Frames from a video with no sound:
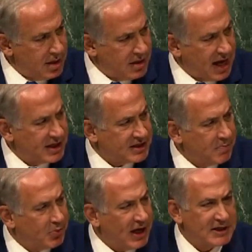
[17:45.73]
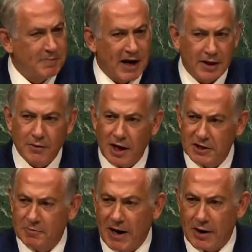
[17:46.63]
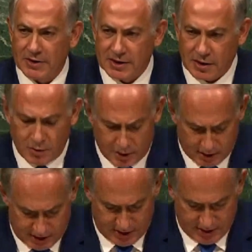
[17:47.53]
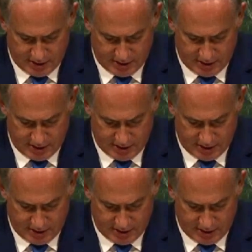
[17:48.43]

that is embraced by the greatest powers in the world.